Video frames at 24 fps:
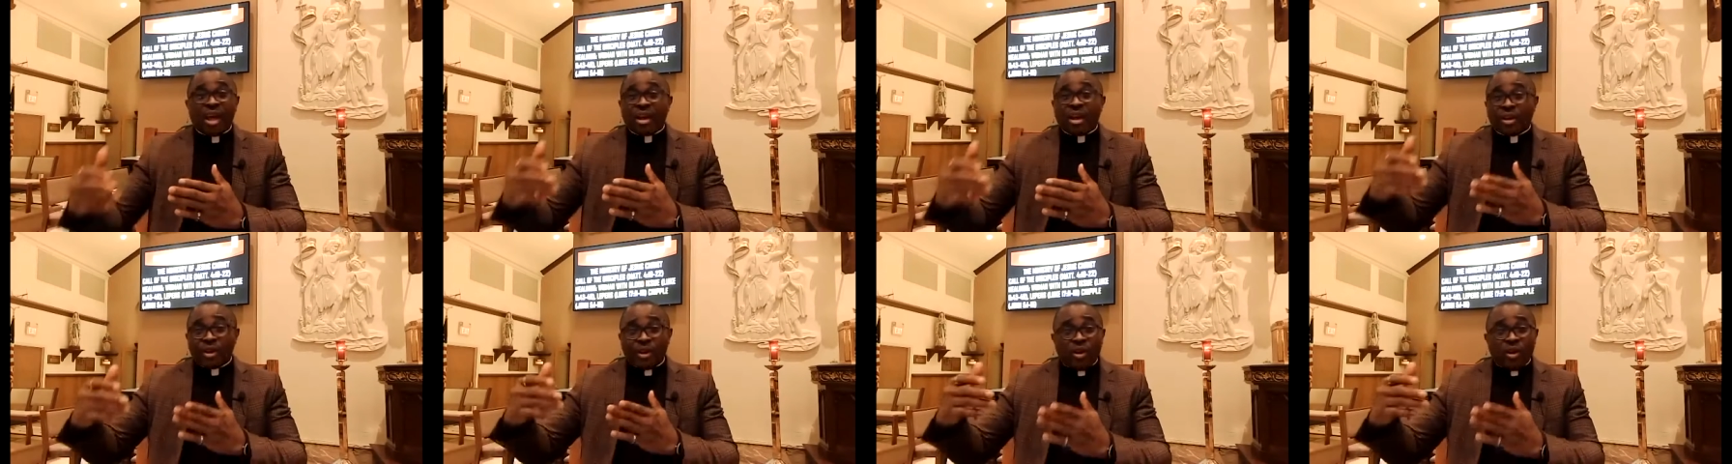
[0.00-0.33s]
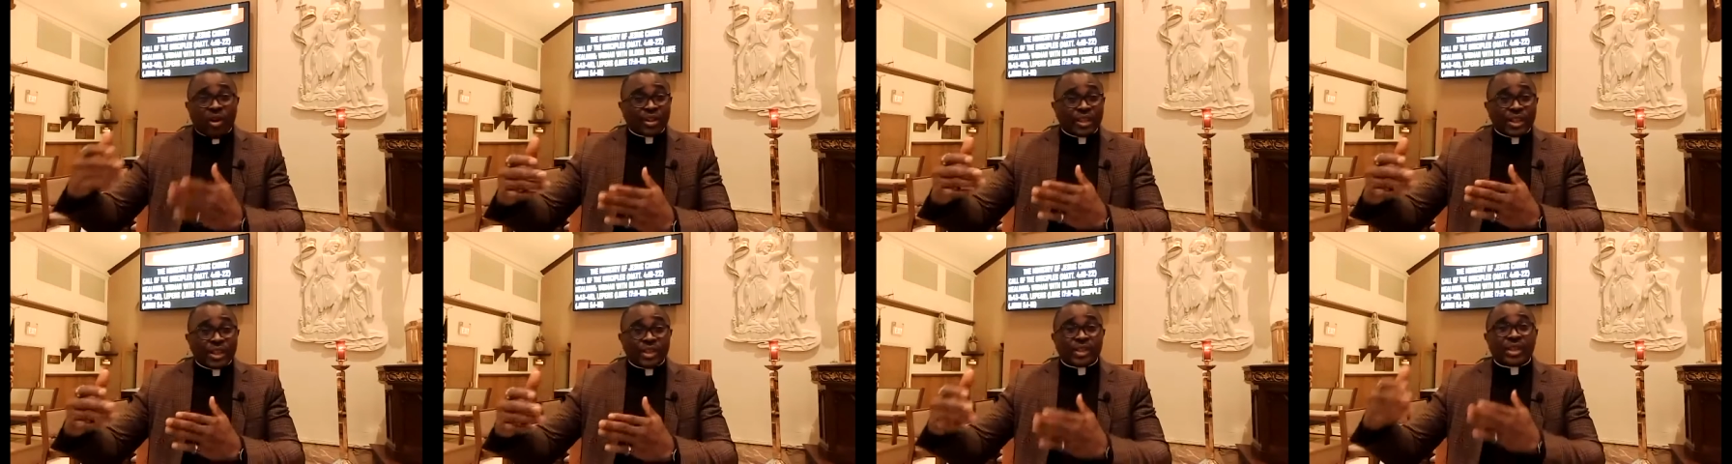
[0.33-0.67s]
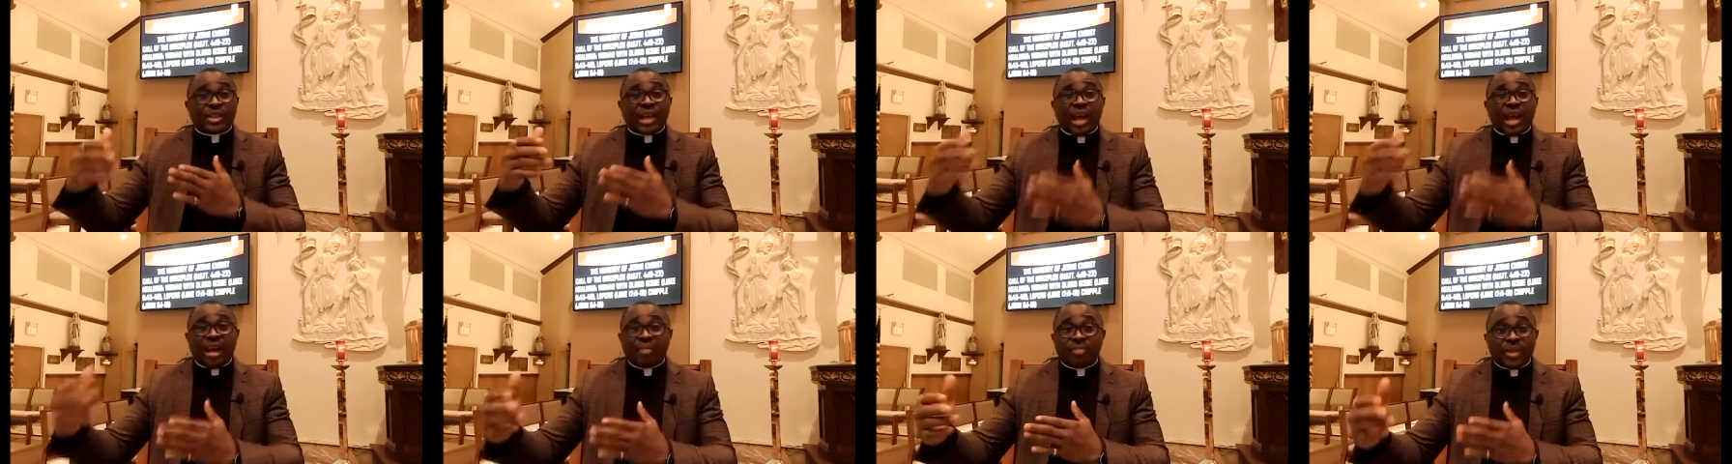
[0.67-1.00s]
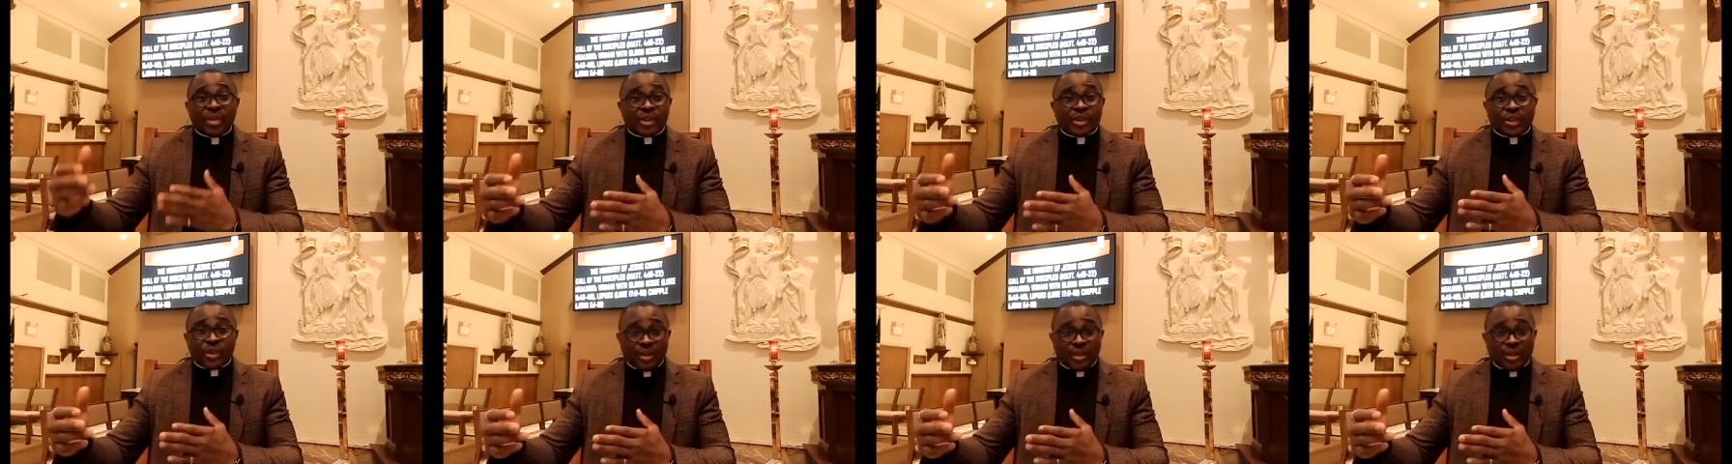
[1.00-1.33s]
Lord Jesus, have
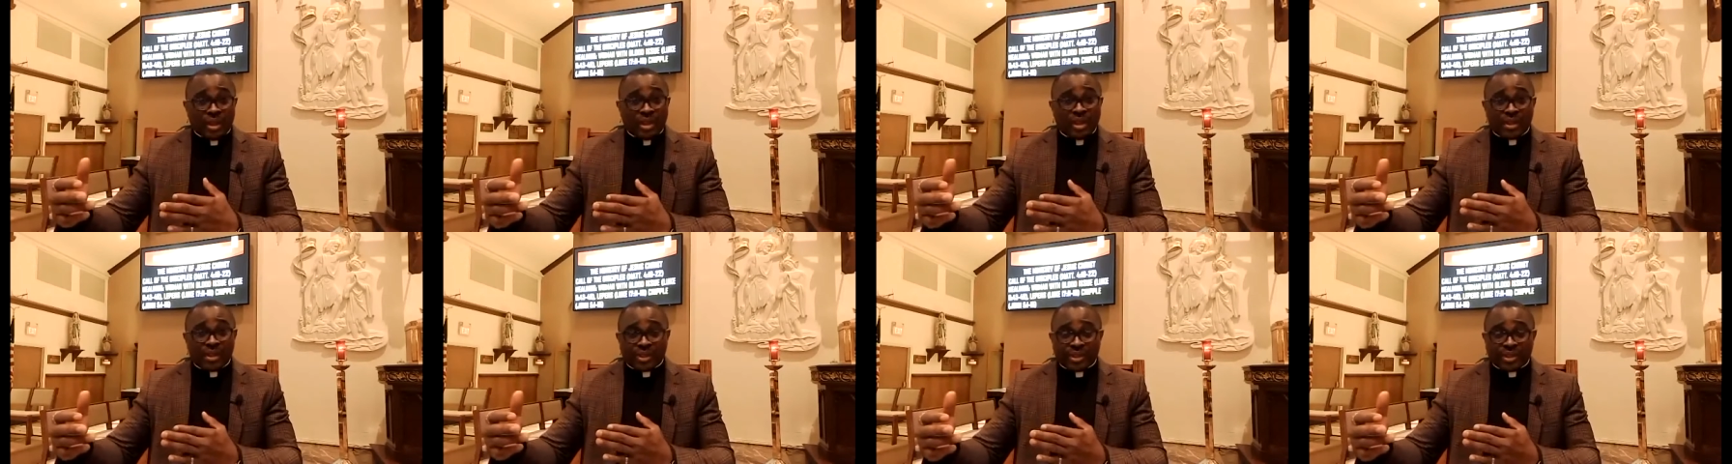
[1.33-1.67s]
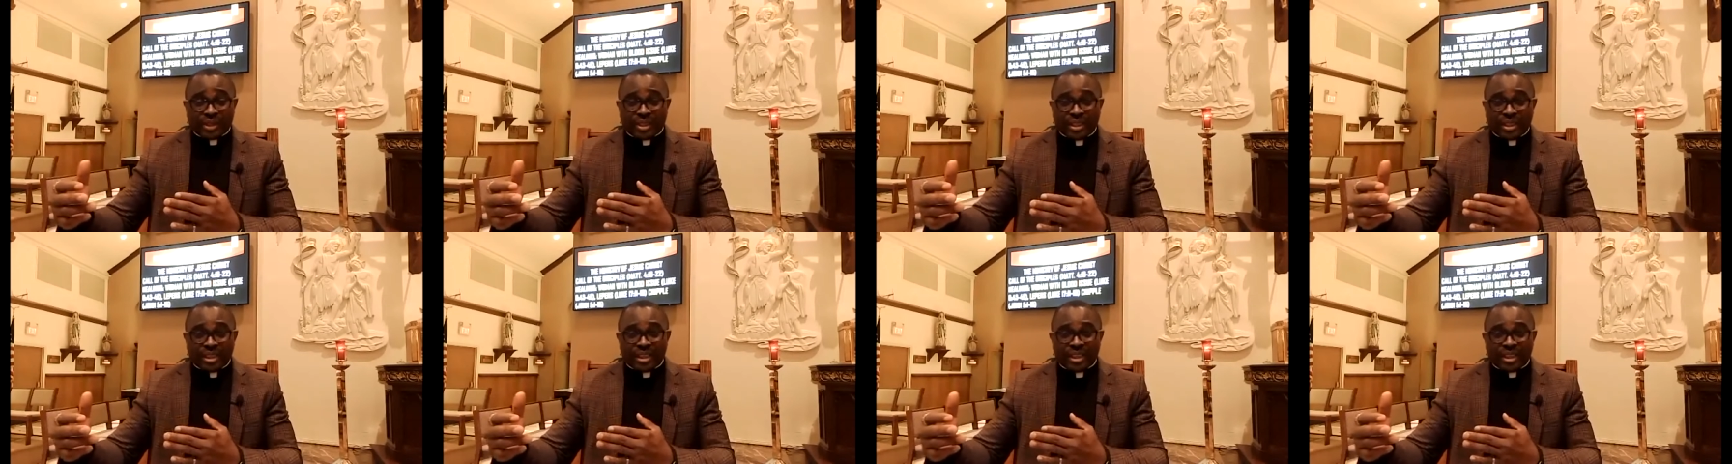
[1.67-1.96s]
mercy on us.